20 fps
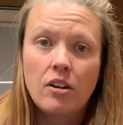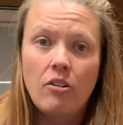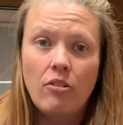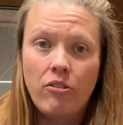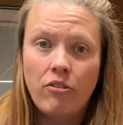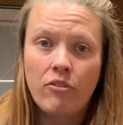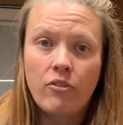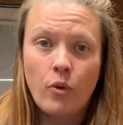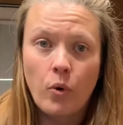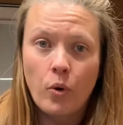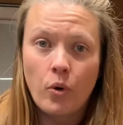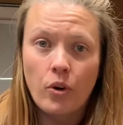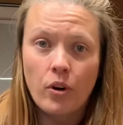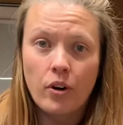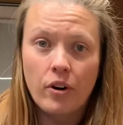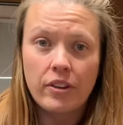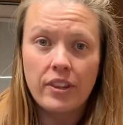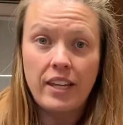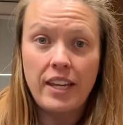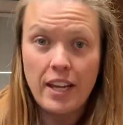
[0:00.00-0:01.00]

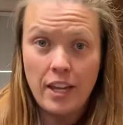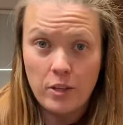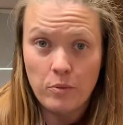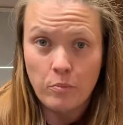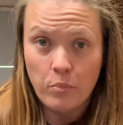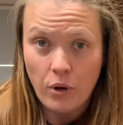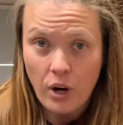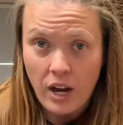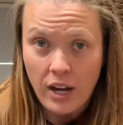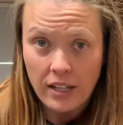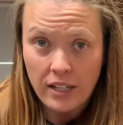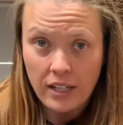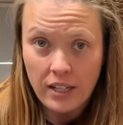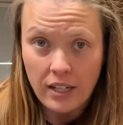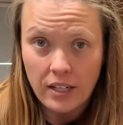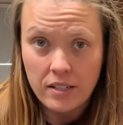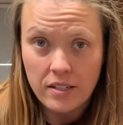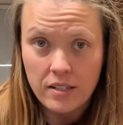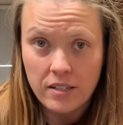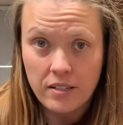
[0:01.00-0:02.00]
for the end
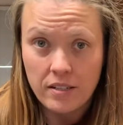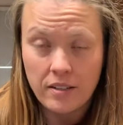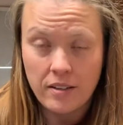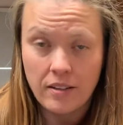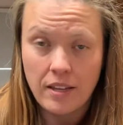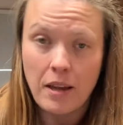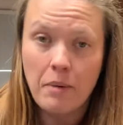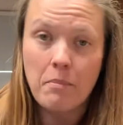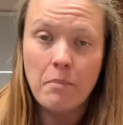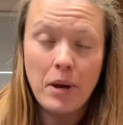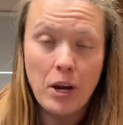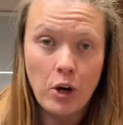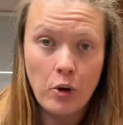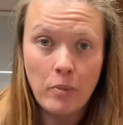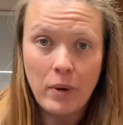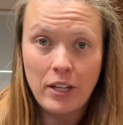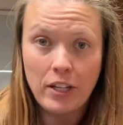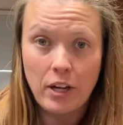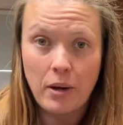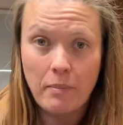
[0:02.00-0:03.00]
product, that may or
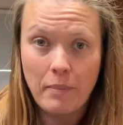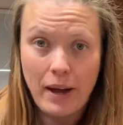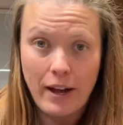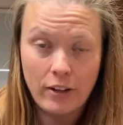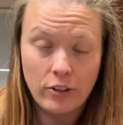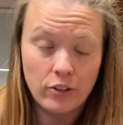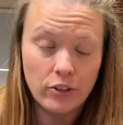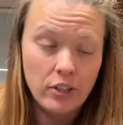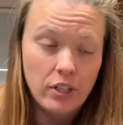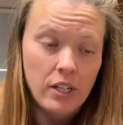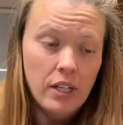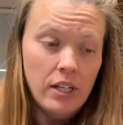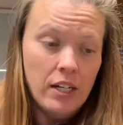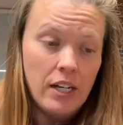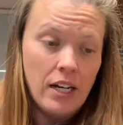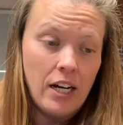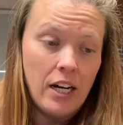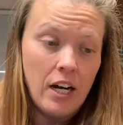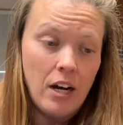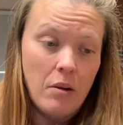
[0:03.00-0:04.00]
may not matter.
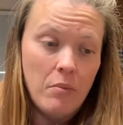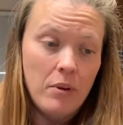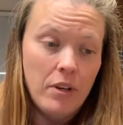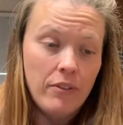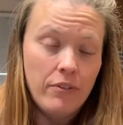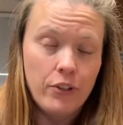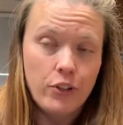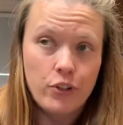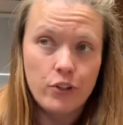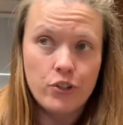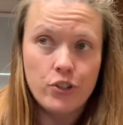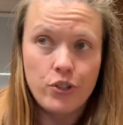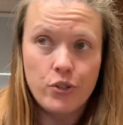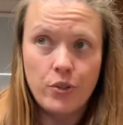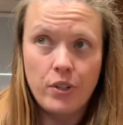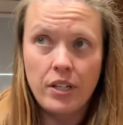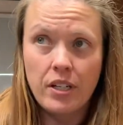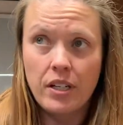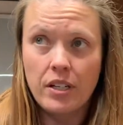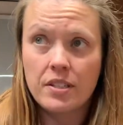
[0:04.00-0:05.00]
If you're
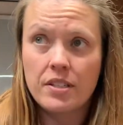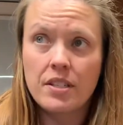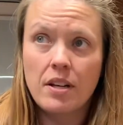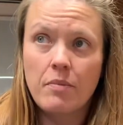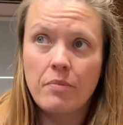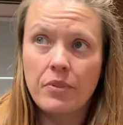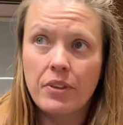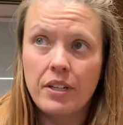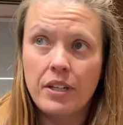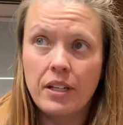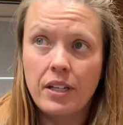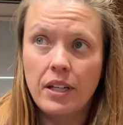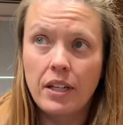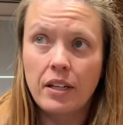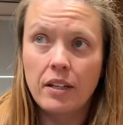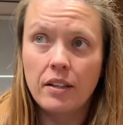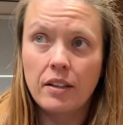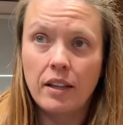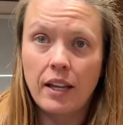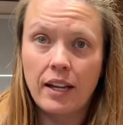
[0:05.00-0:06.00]
doing something,
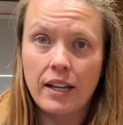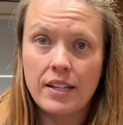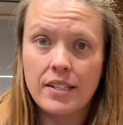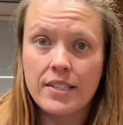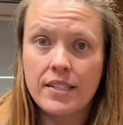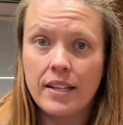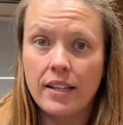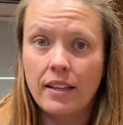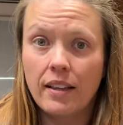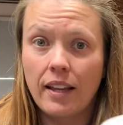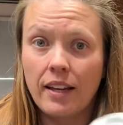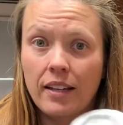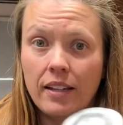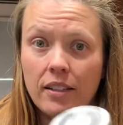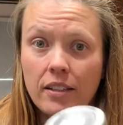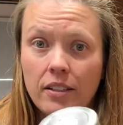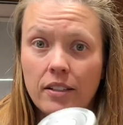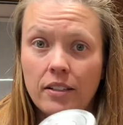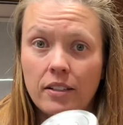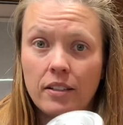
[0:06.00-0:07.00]
like I said, like
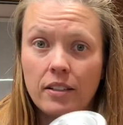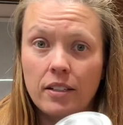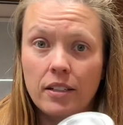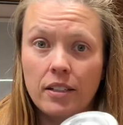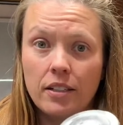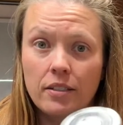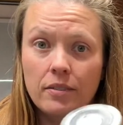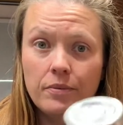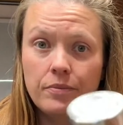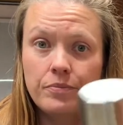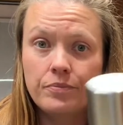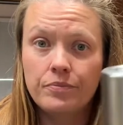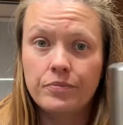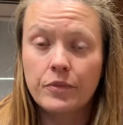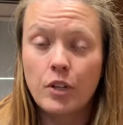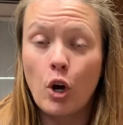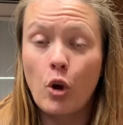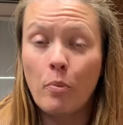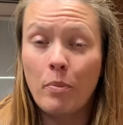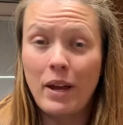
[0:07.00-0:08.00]
an
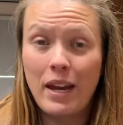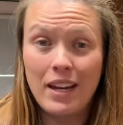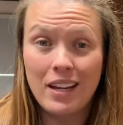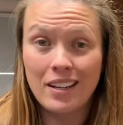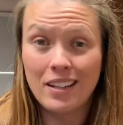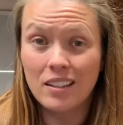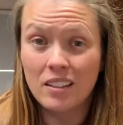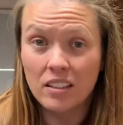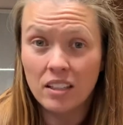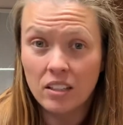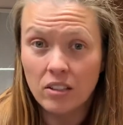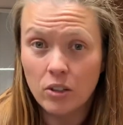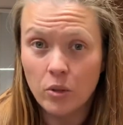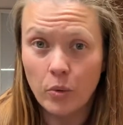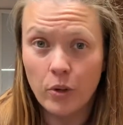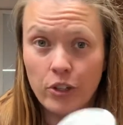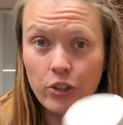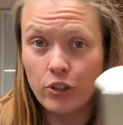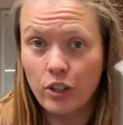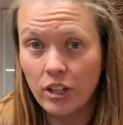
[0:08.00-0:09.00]
opaque glitter
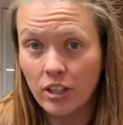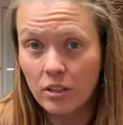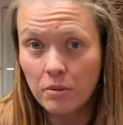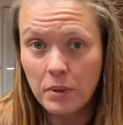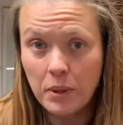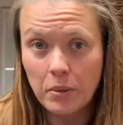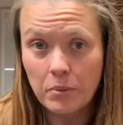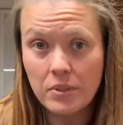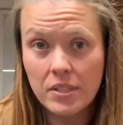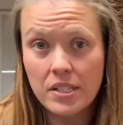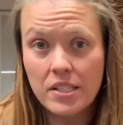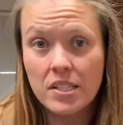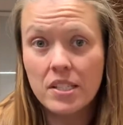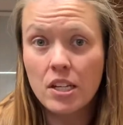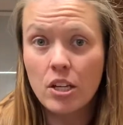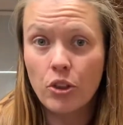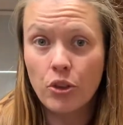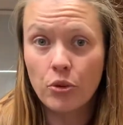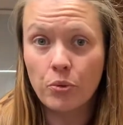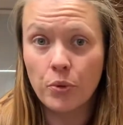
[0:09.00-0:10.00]
where you're not going to be able to see
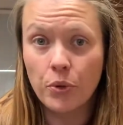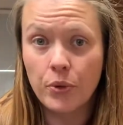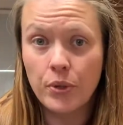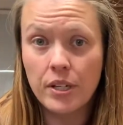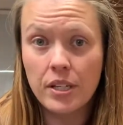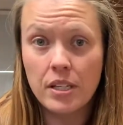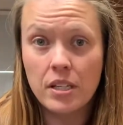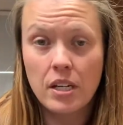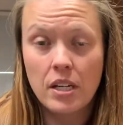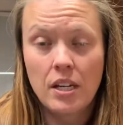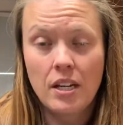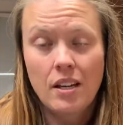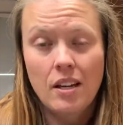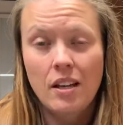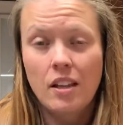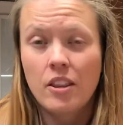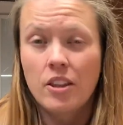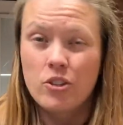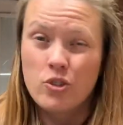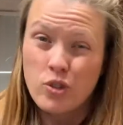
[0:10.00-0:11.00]
through it,
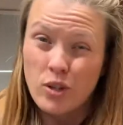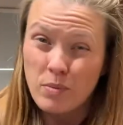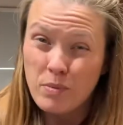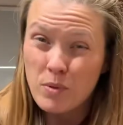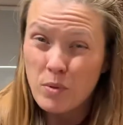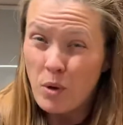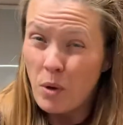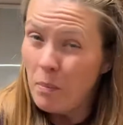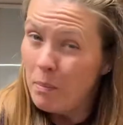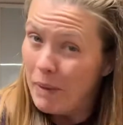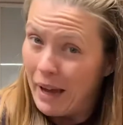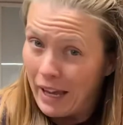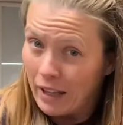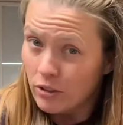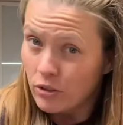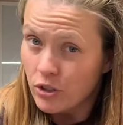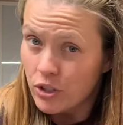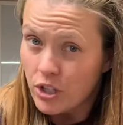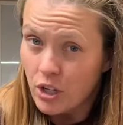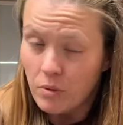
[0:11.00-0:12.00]
the drips won't
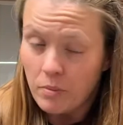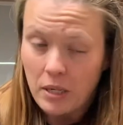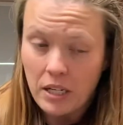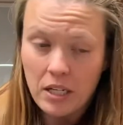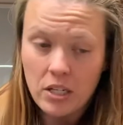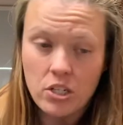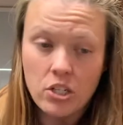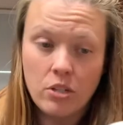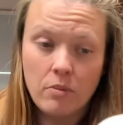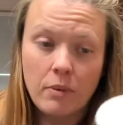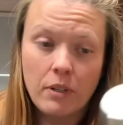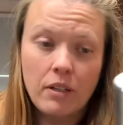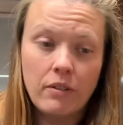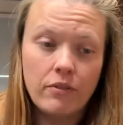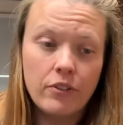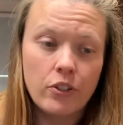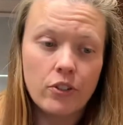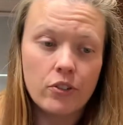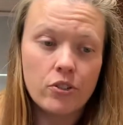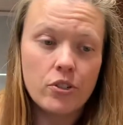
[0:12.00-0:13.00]
matter so much. But if
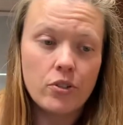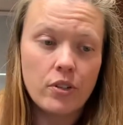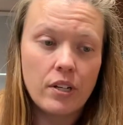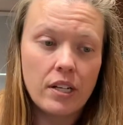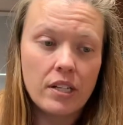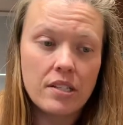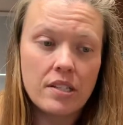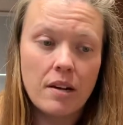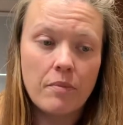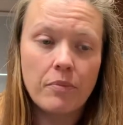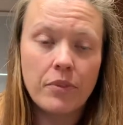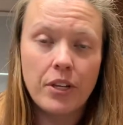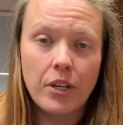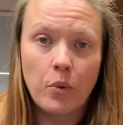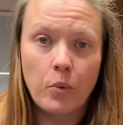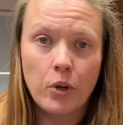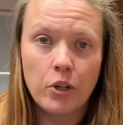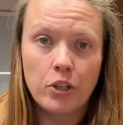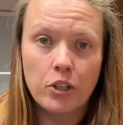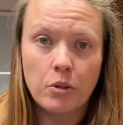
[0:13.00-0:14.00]
you're doing something
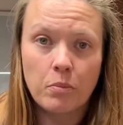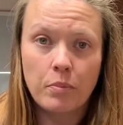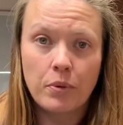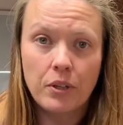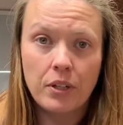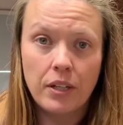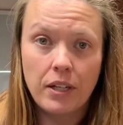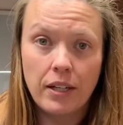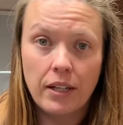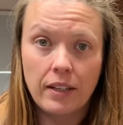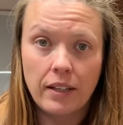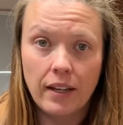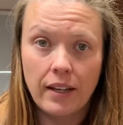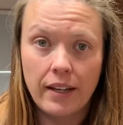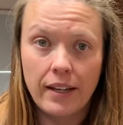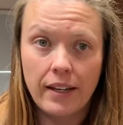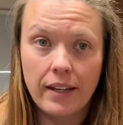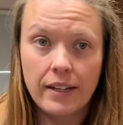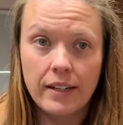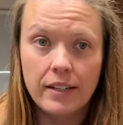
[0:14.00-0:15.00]
where you're putting like